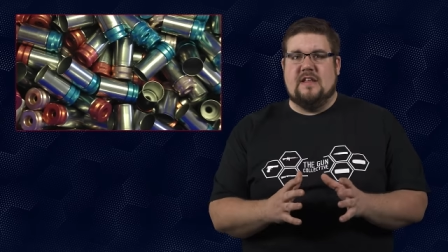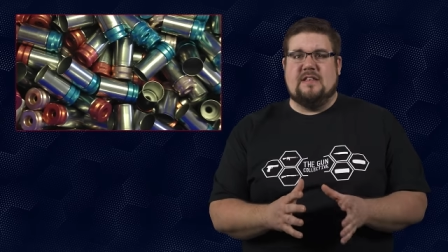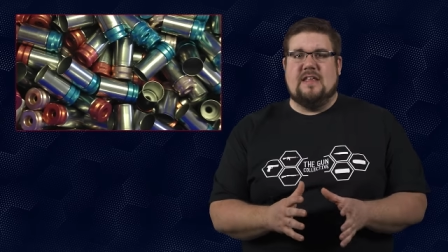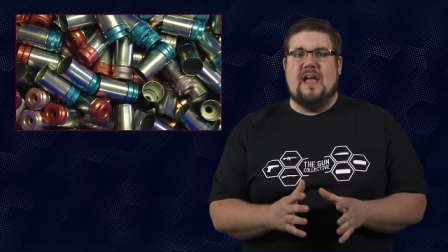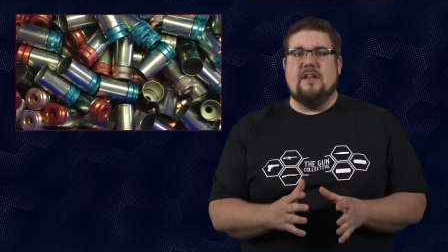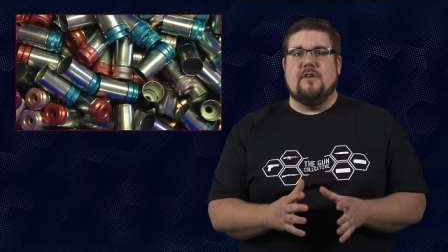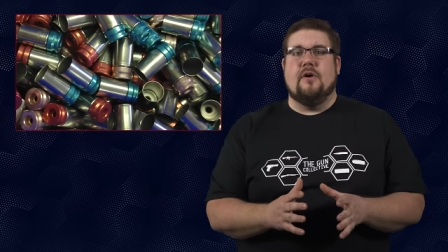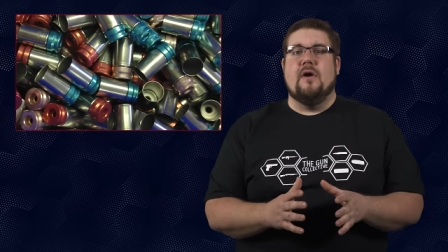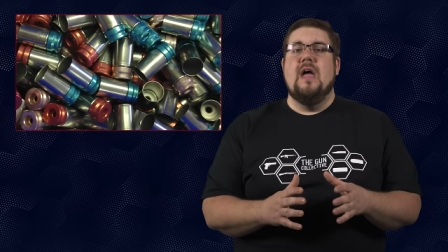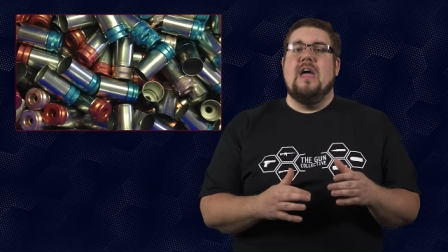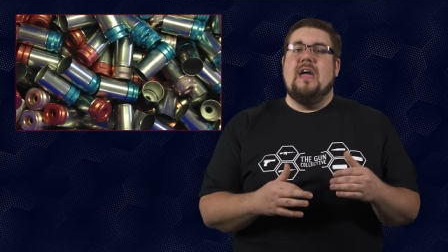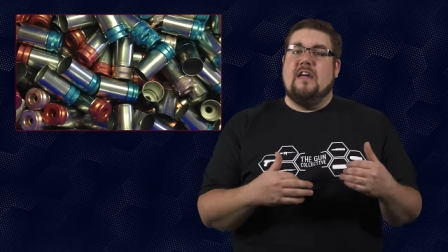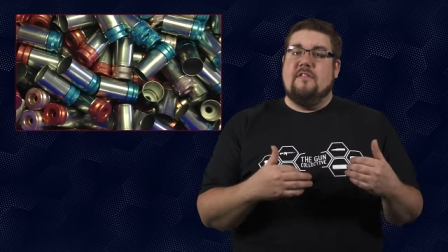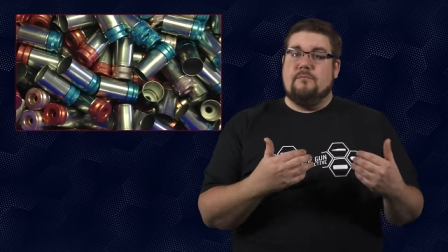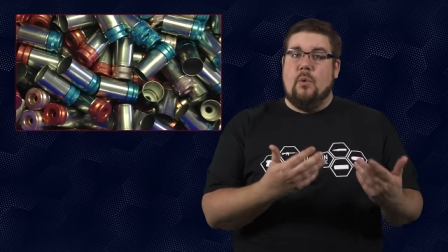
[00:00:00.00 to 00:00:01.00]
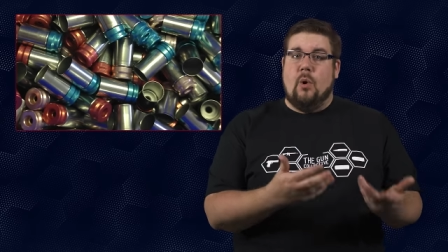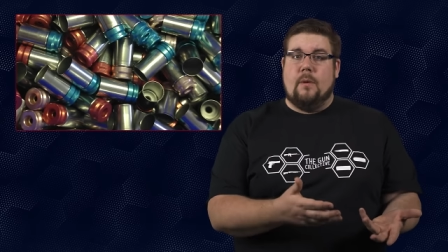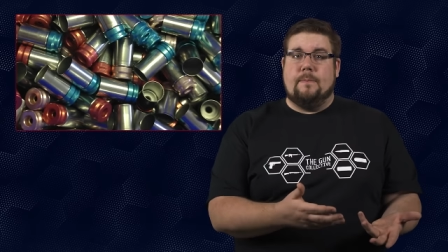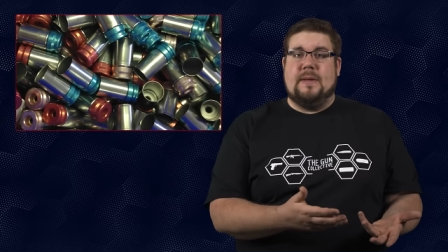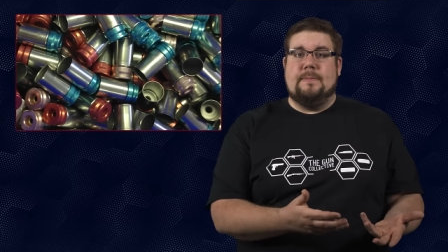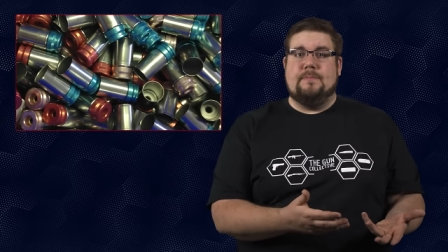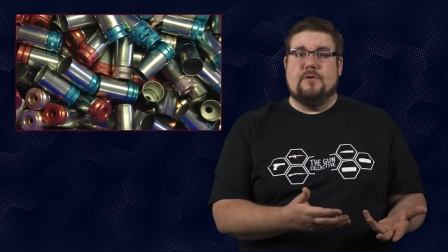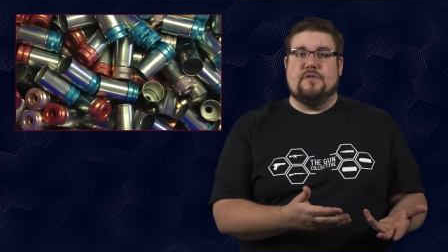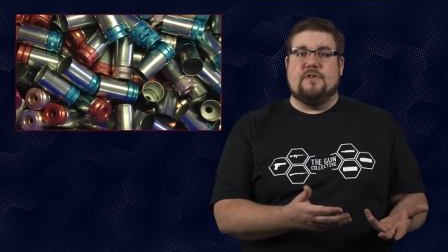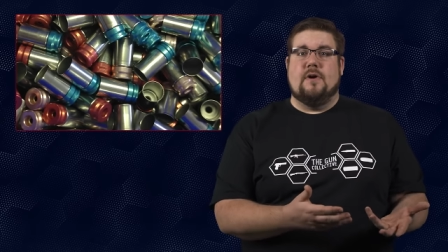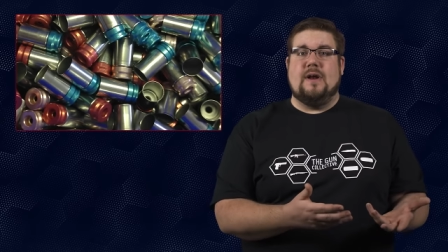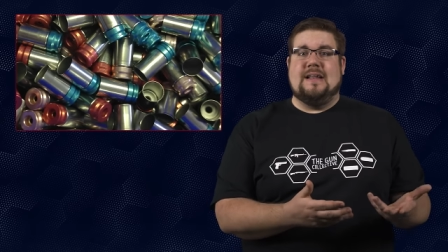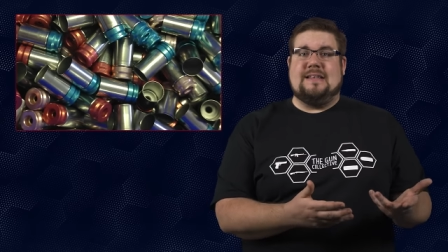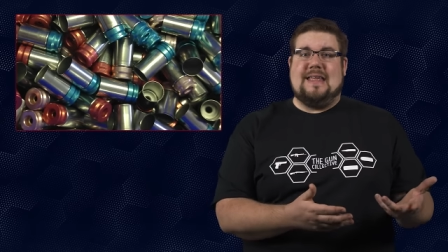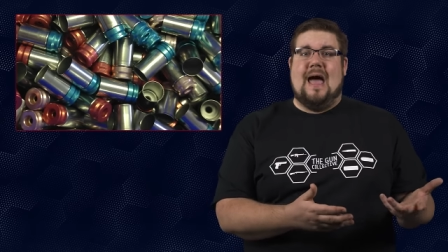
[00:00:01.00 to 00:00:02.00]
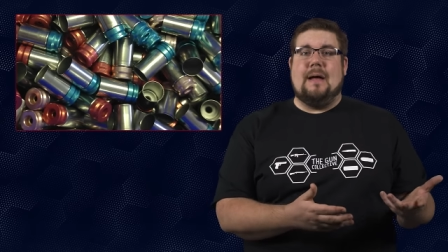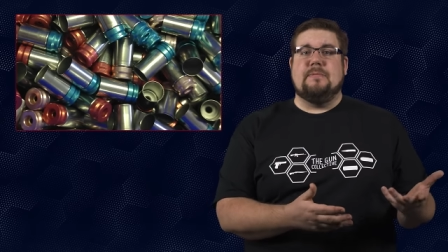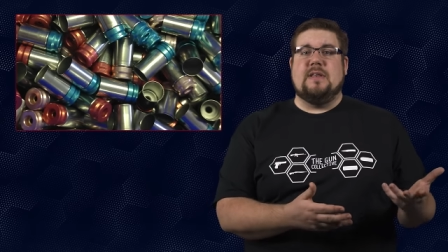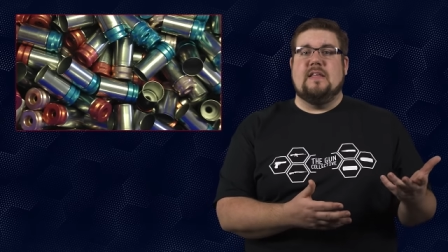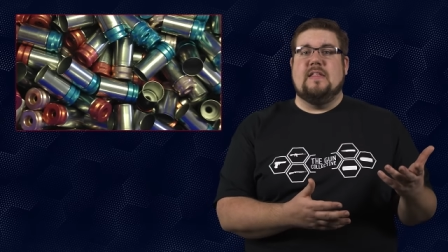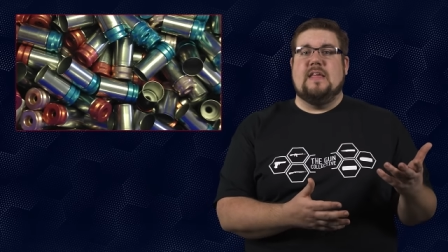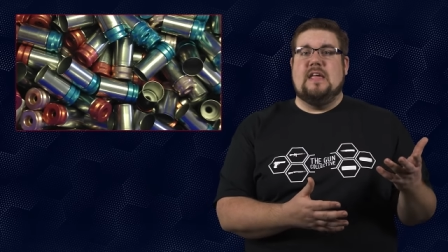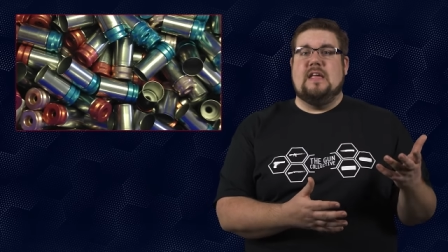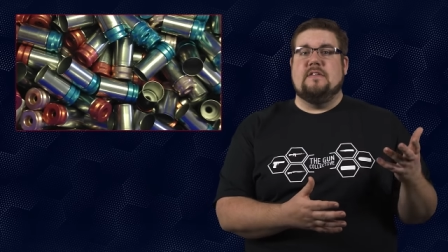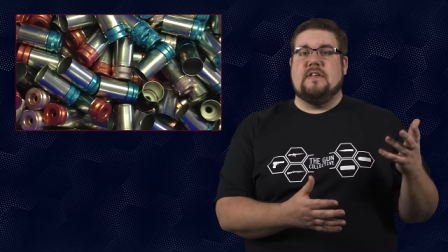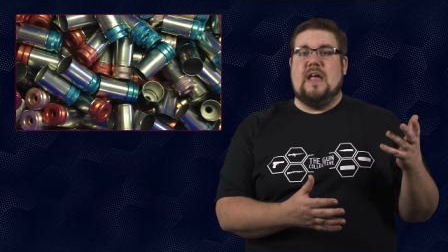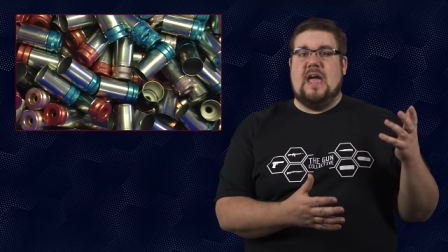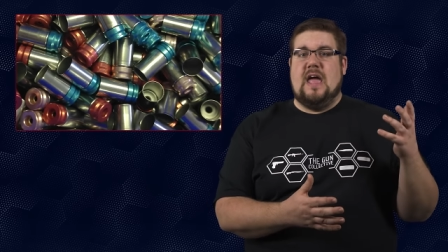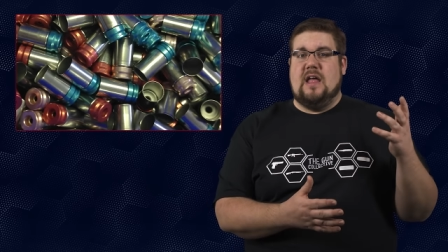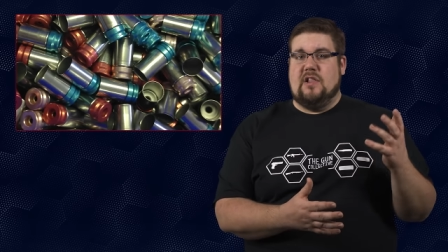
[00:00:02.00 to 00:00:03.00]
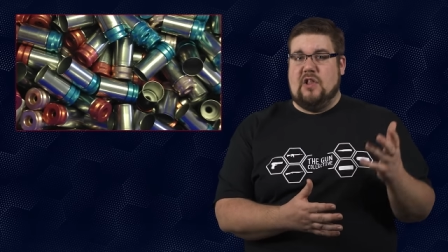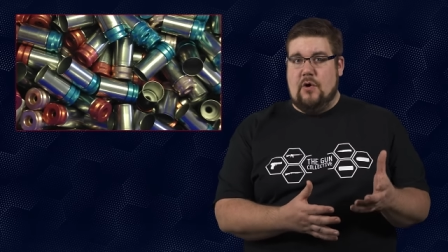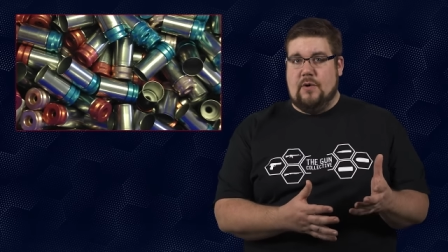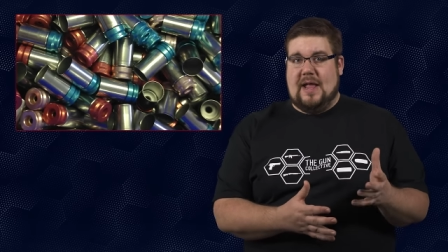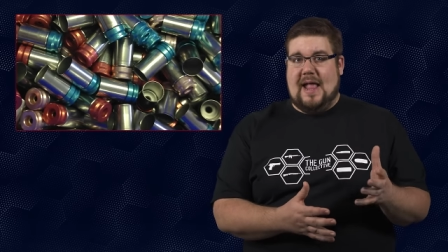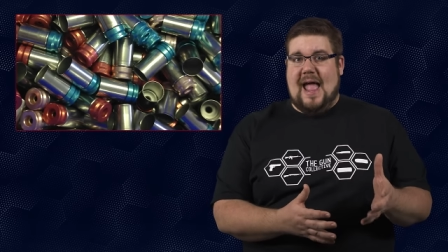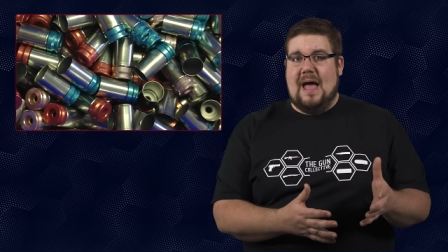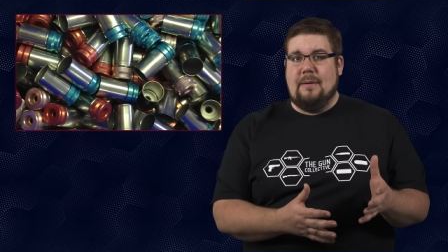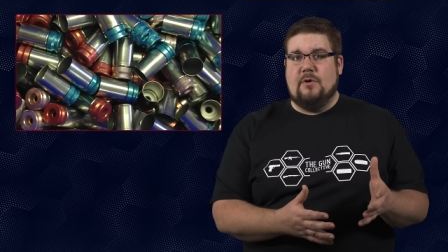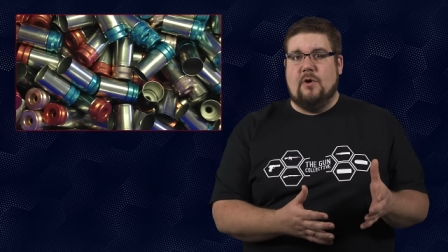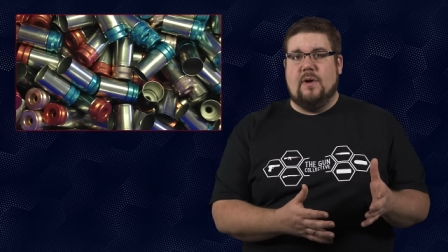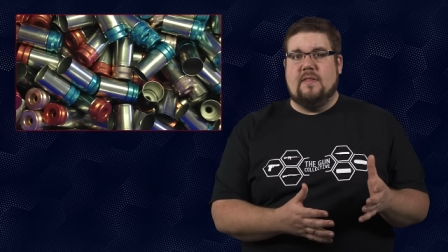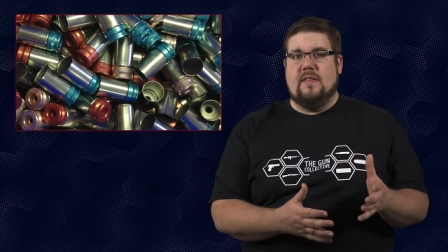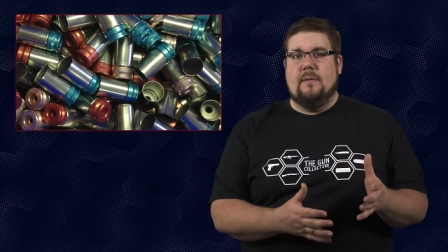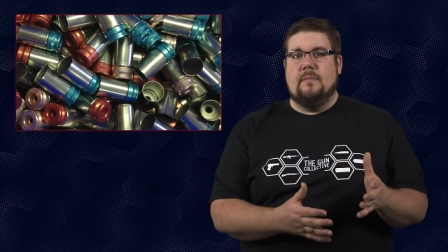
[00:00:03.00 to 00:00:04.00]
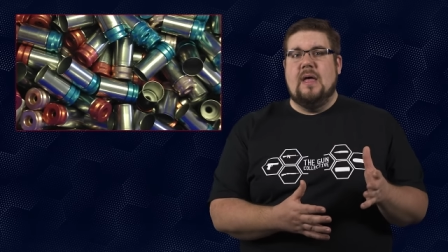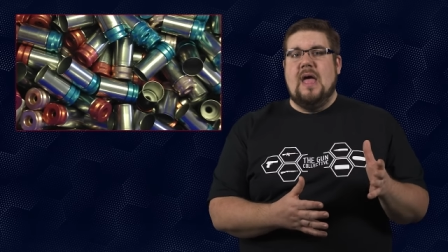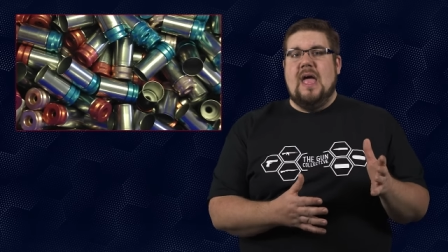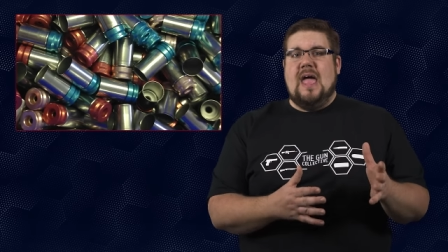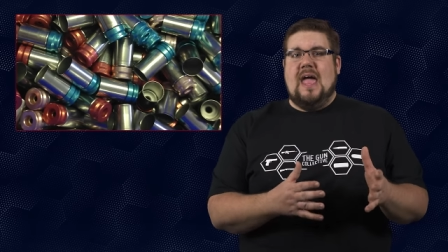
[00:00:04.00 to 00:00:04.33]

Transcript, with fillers: contender if more people start adapting these and loading ammo in them,